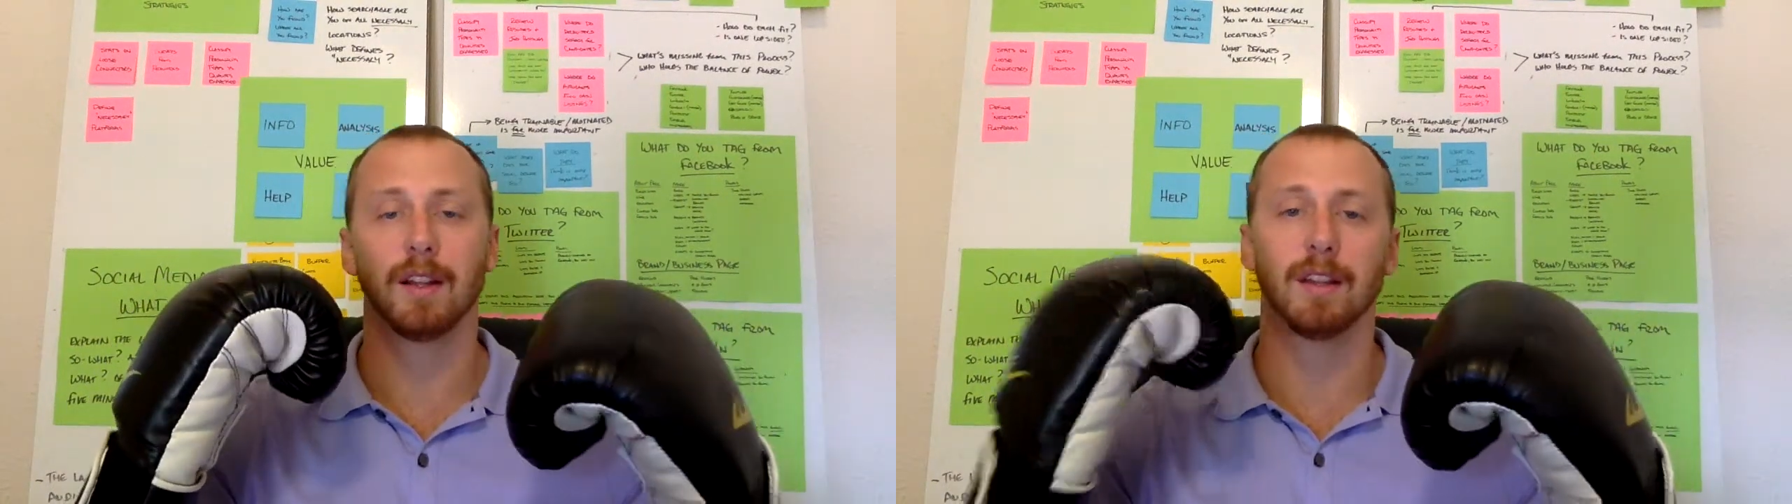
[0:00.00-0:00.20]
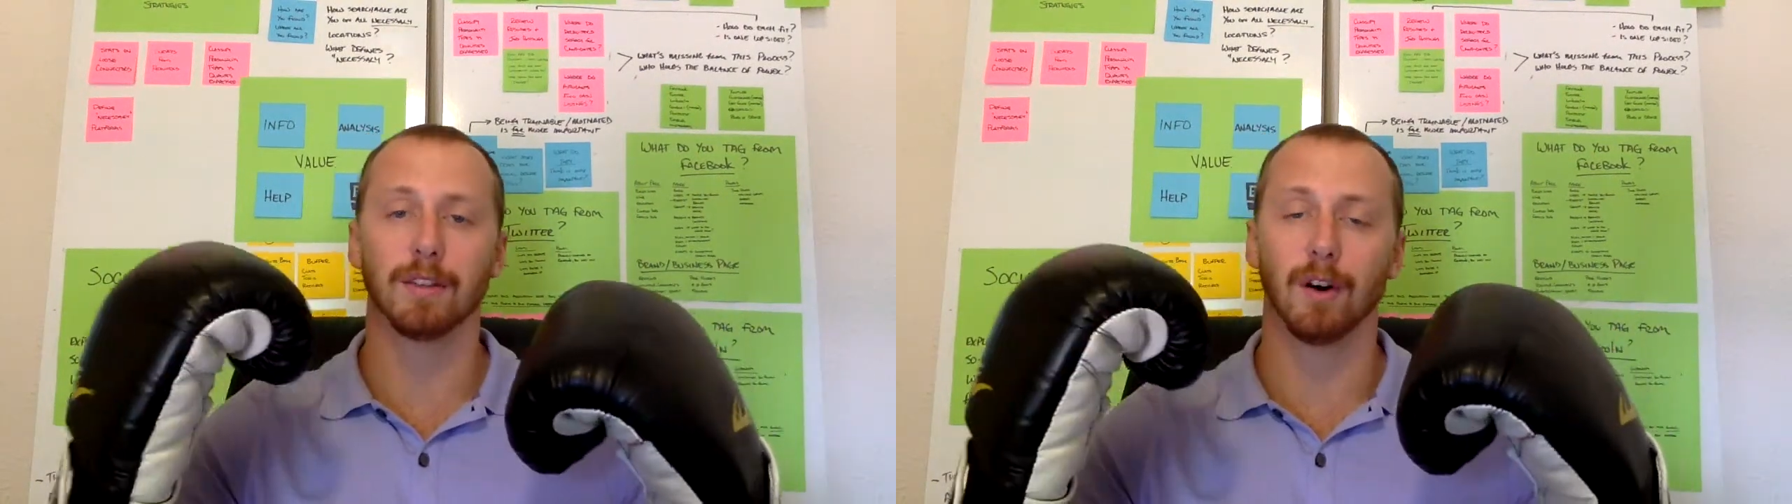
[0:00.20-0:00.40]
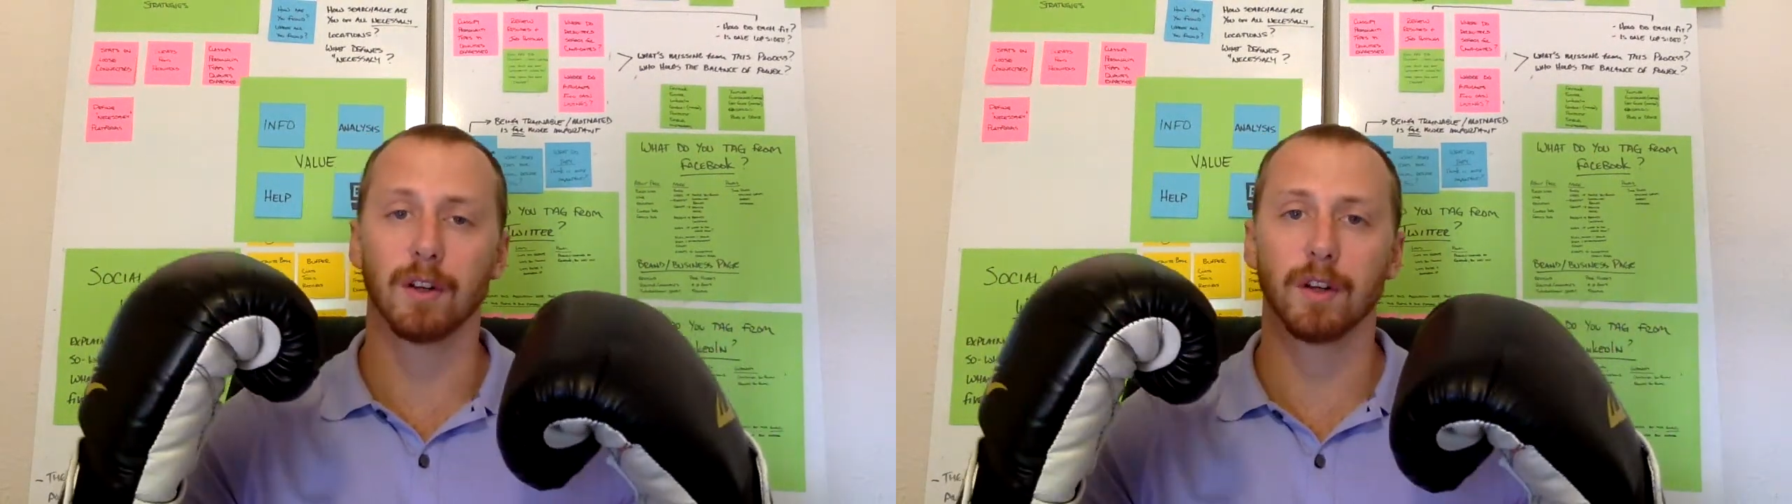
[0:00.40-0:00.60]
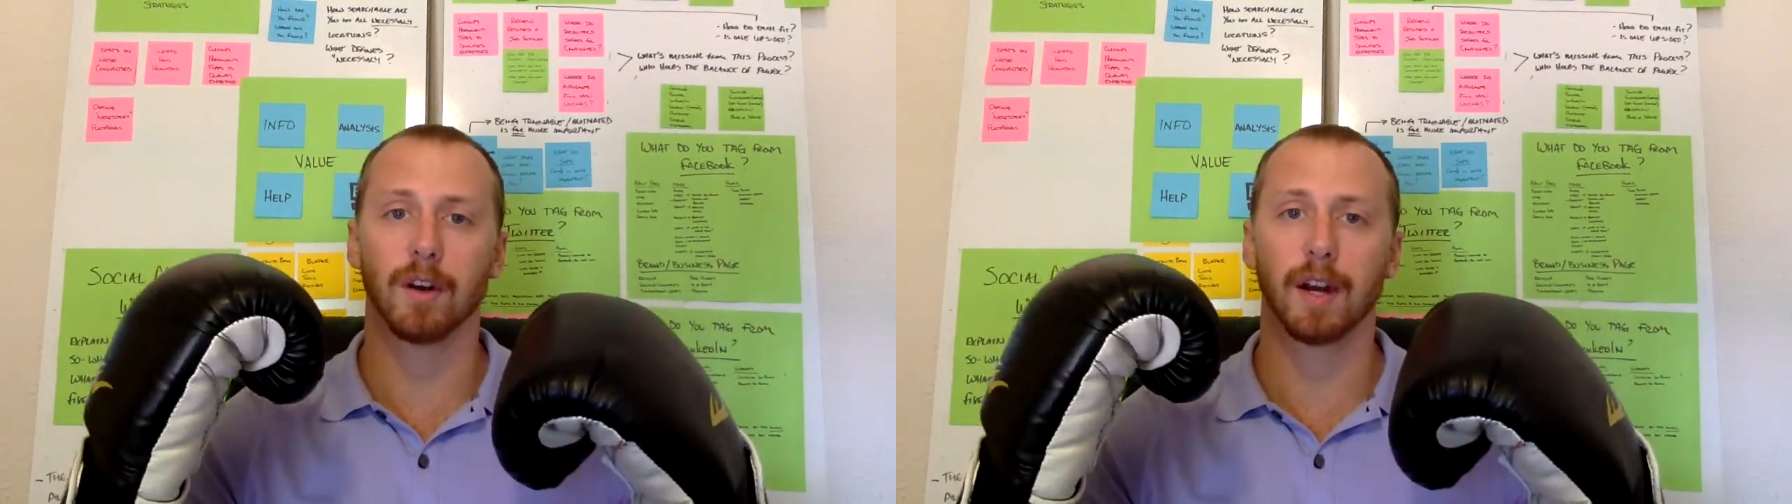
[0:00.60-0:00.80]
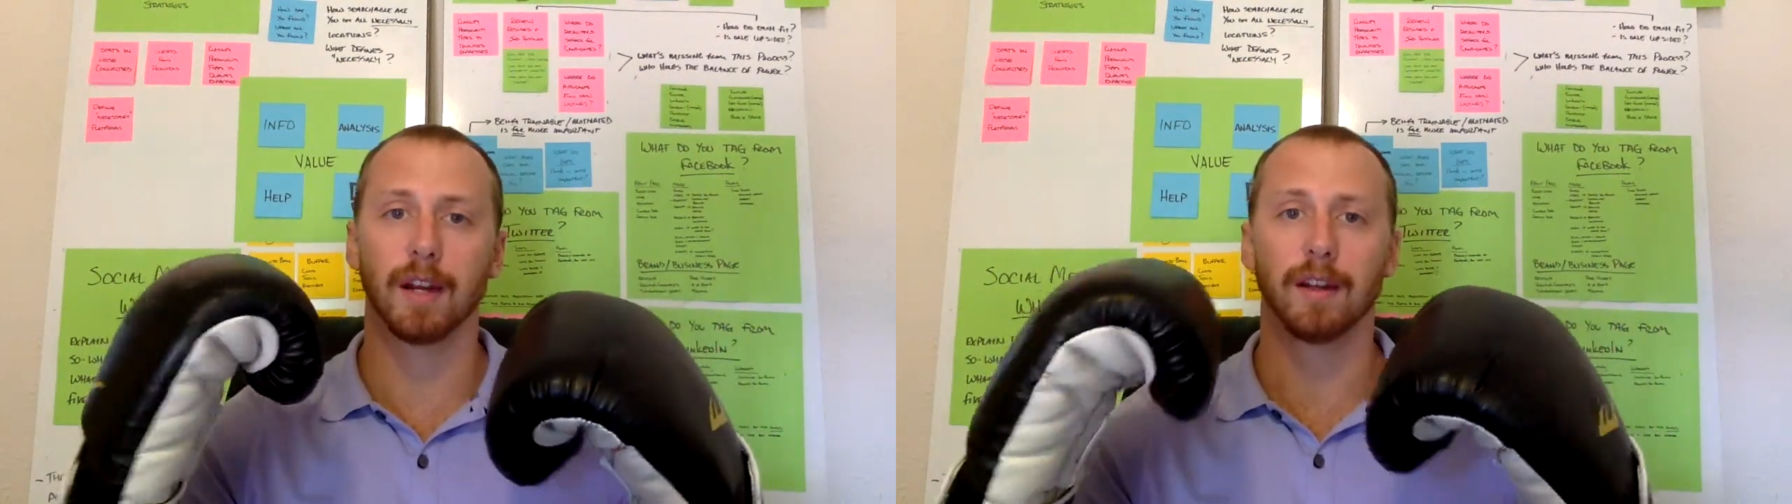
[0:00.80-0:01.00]
that's on
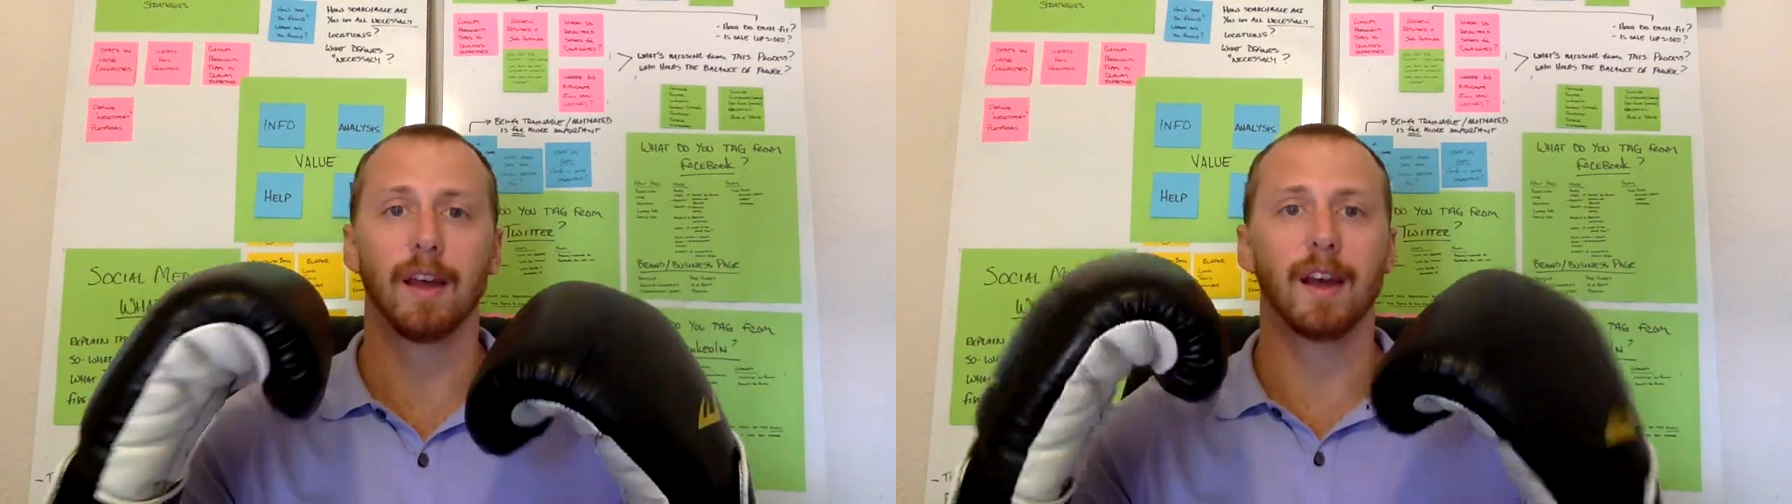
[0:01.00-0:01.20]
target